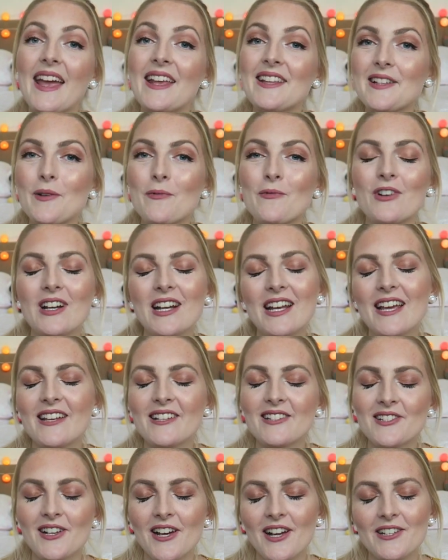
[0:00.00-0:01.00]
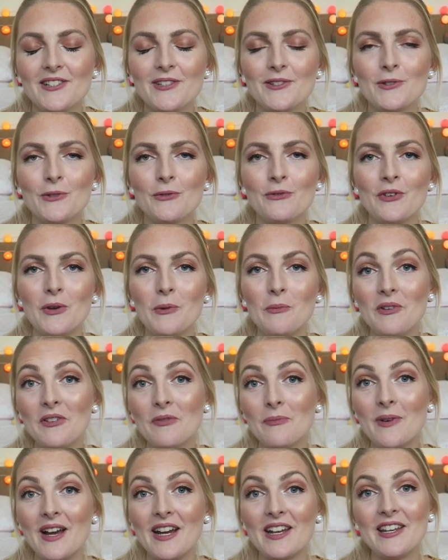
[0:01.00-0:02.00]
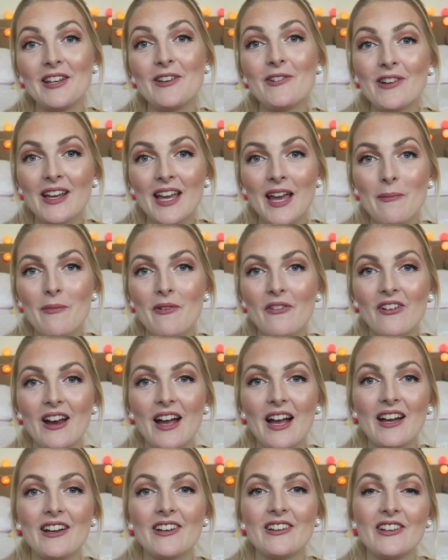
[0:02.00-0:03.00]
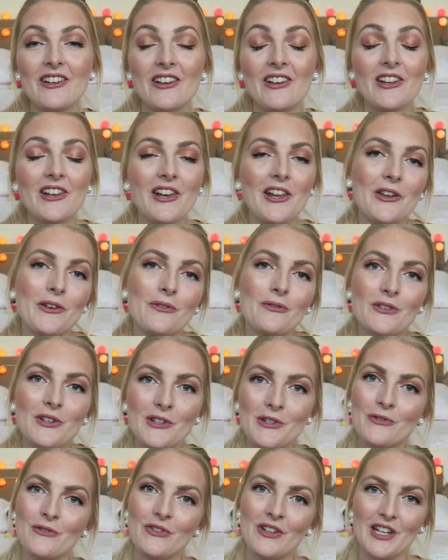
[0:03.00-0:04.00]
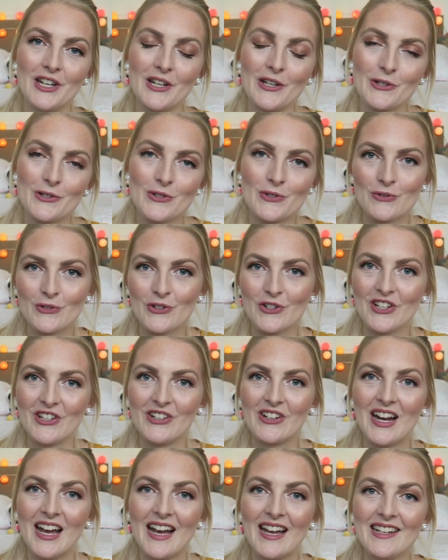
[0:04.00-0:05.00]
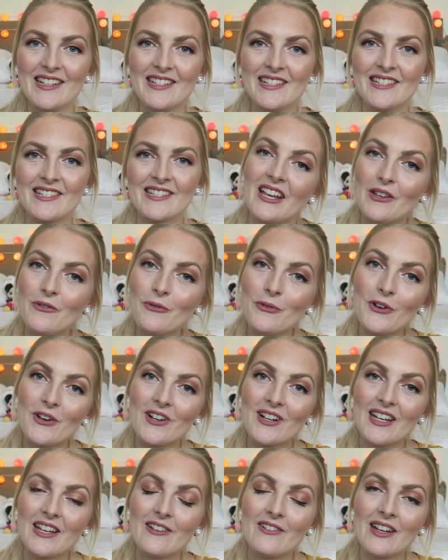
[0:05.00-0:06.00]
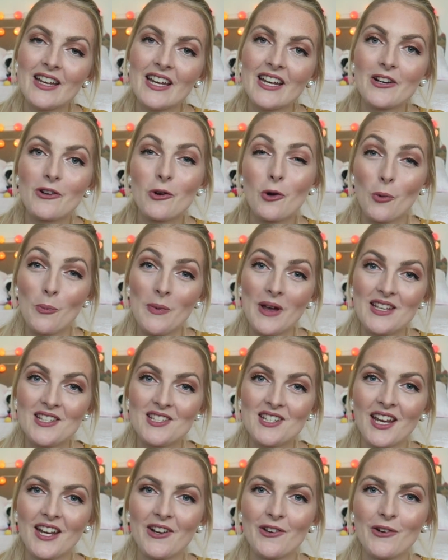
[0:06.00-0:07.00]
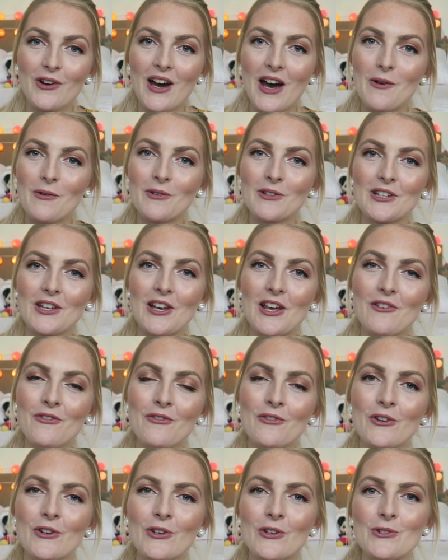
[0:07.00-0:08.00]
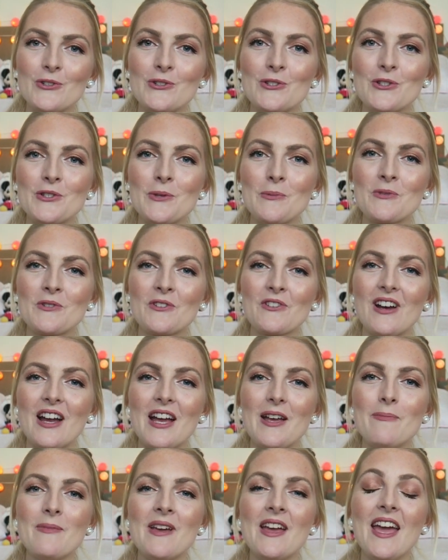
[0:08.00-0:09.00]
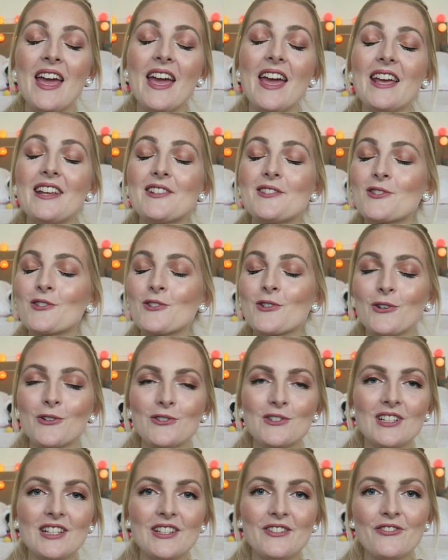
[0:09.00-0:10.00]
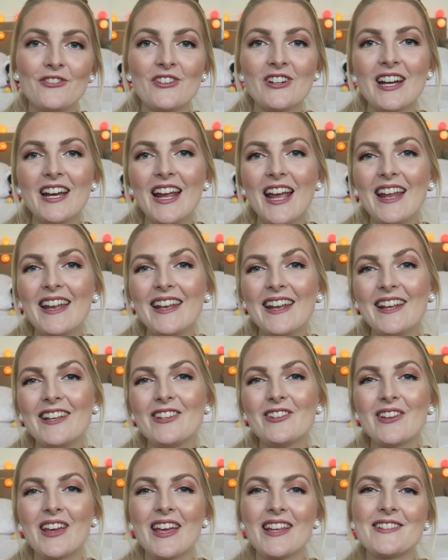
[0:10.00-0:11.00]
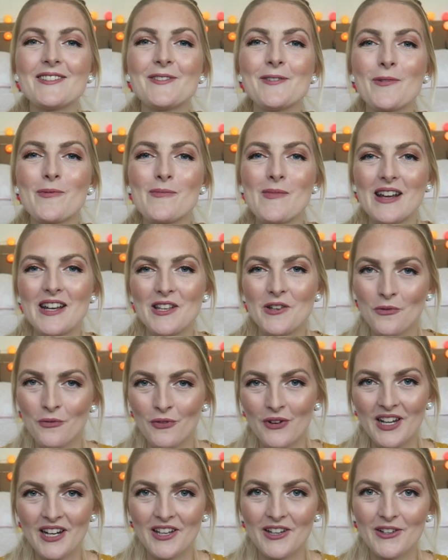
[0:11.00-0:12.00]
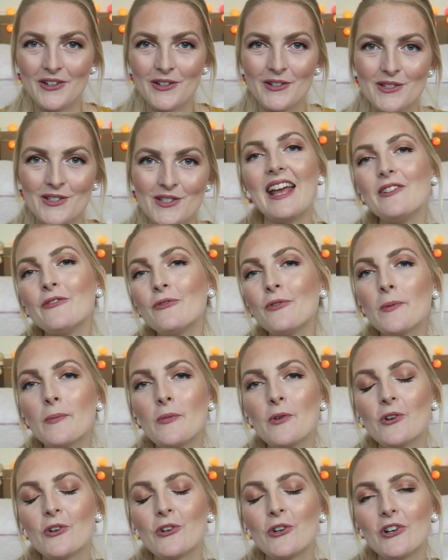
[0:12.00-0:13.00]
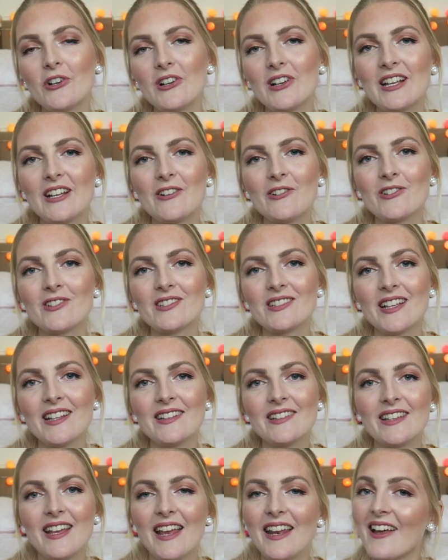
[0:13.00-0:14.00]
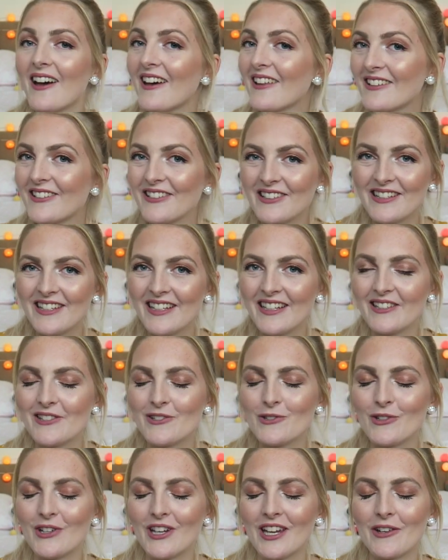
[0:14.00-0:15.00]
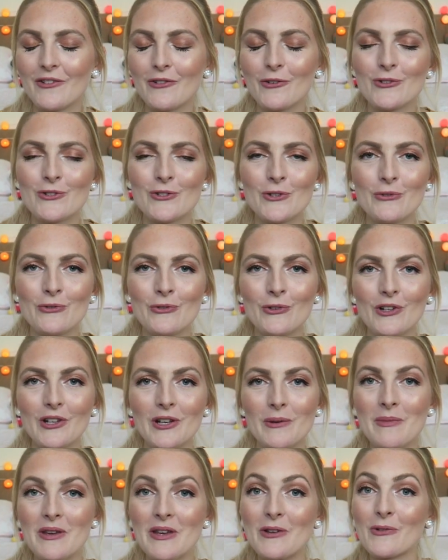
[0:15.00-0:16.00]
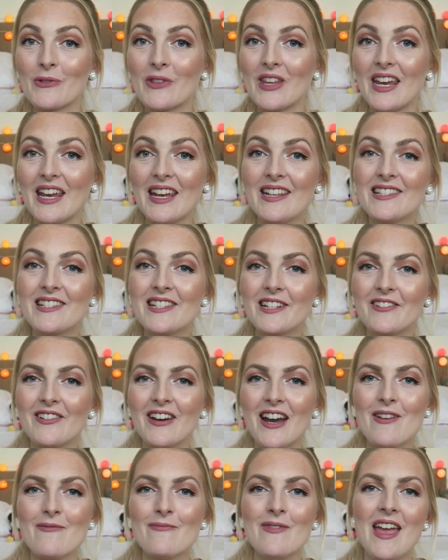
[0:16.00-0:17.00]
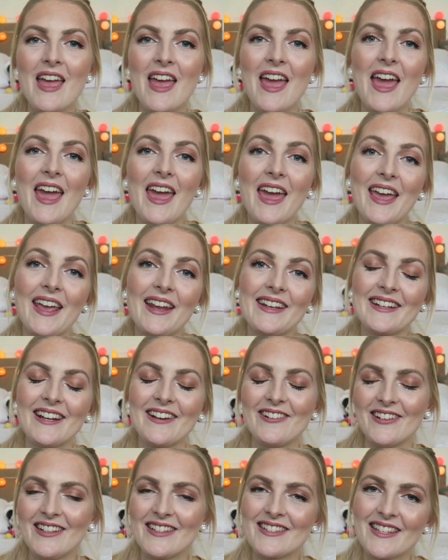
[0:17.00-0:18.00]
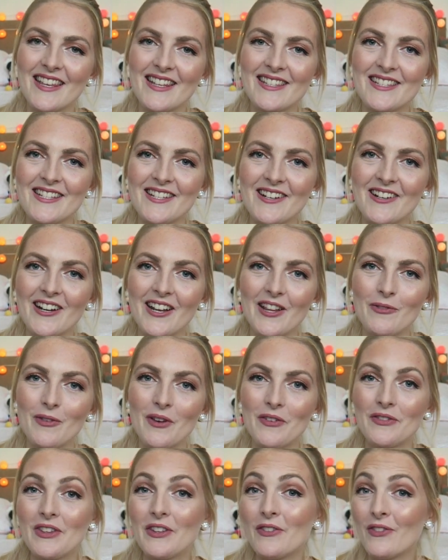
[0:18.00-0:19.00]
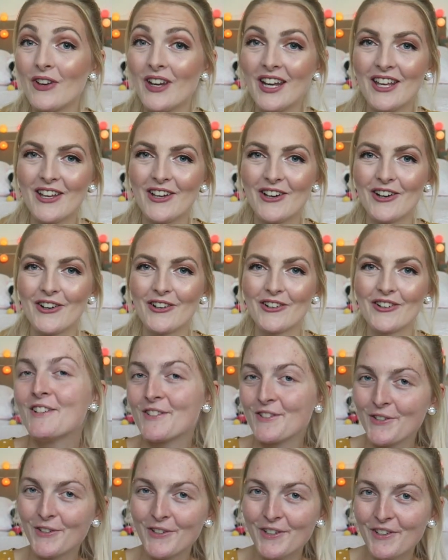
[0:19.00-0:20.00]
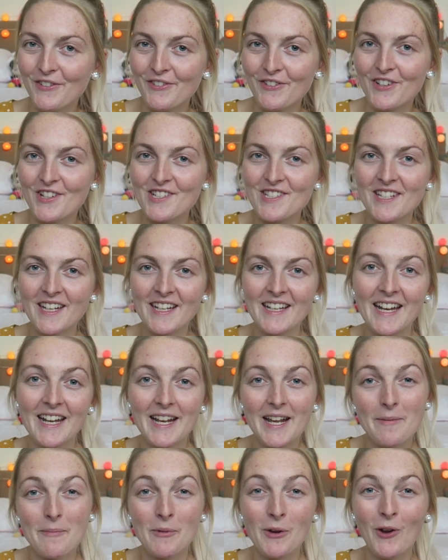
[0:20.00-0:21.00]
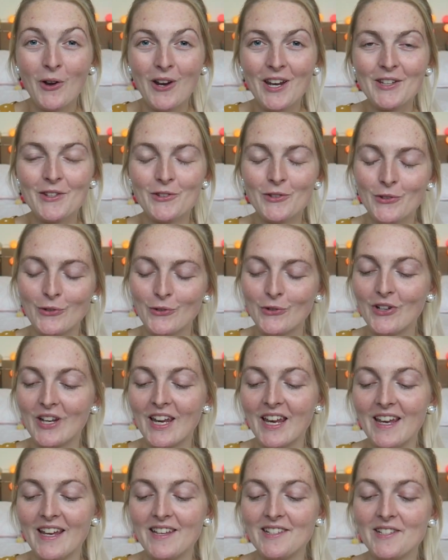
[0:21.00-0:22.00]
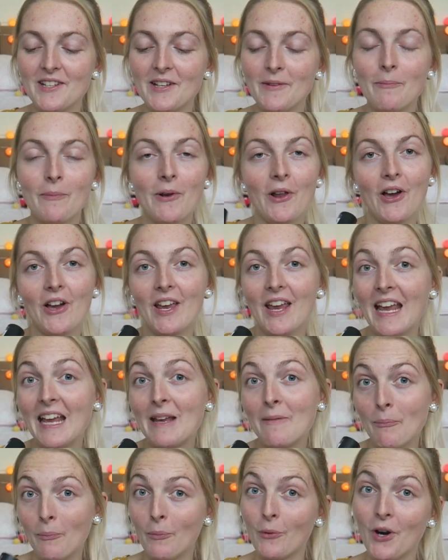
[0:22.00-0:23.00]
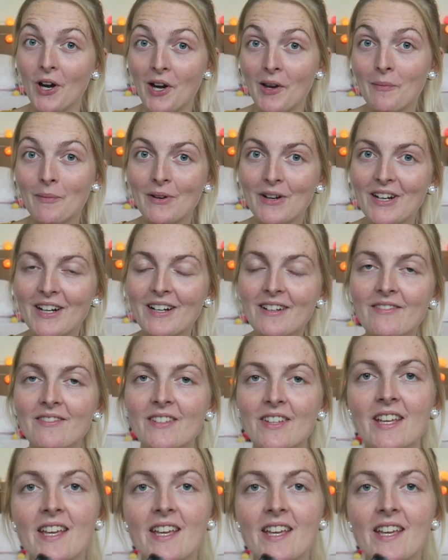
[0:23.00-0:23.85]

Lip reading: And I'm really excited to film with my new camera a lot of new videos for you guys. If you're new here on my channel, I would love for you to subscribe. It's totally free and then you can see all my new videos. And for more girly content and other things, you can also follow me on Instagram. And now let's get started with the video. So the first thing that I'm going to do is apply a primer.